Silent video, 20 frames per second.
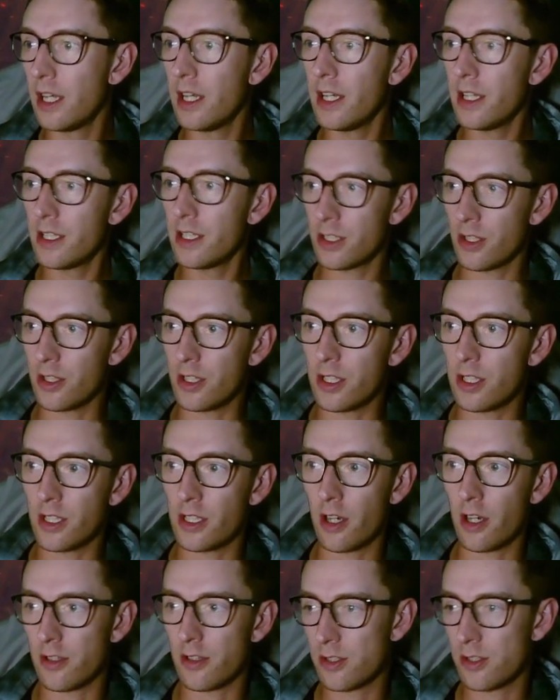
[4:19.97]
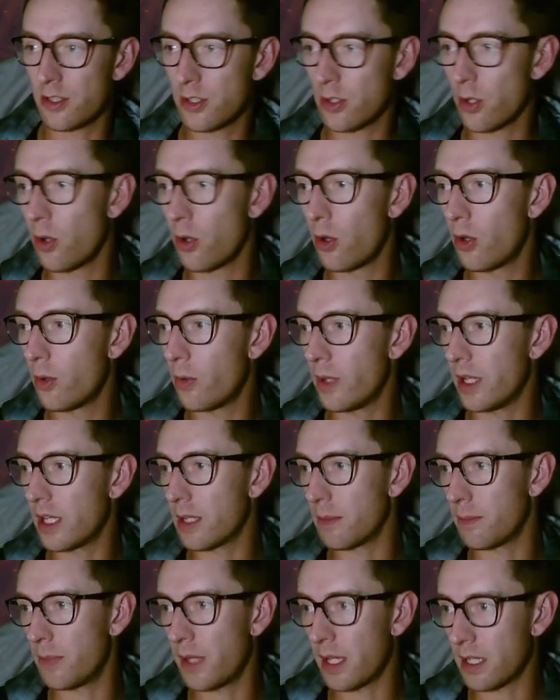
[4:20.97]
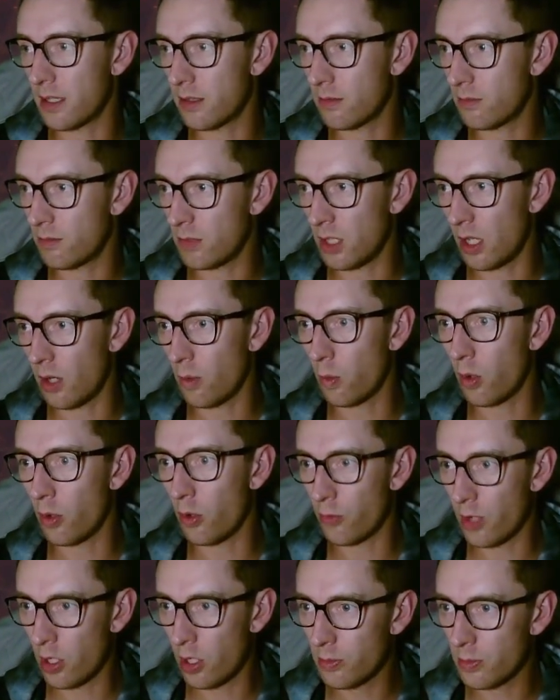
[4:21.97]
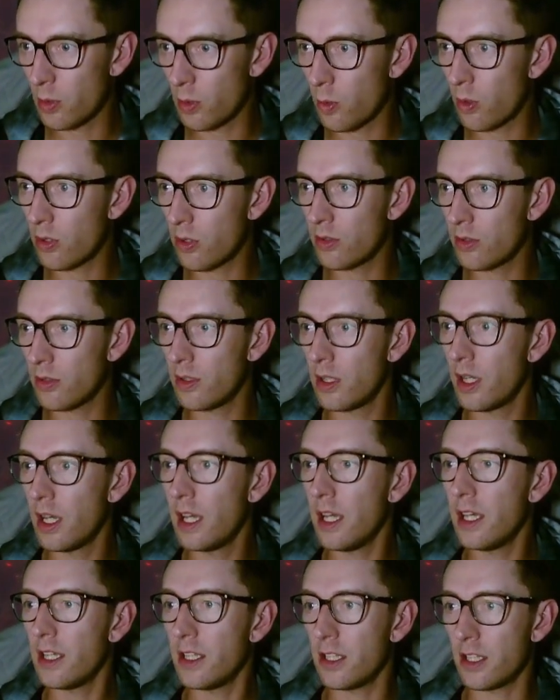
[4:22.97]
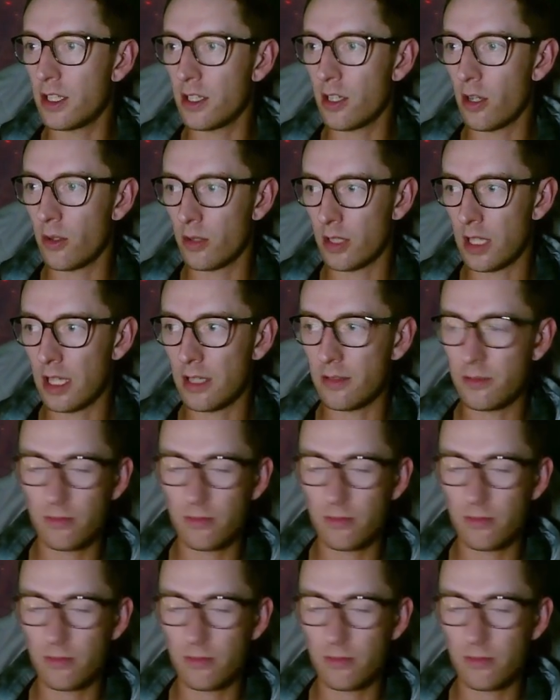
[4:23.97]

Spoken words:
So you can go to the store where you can pick, what realm you want. You can go and get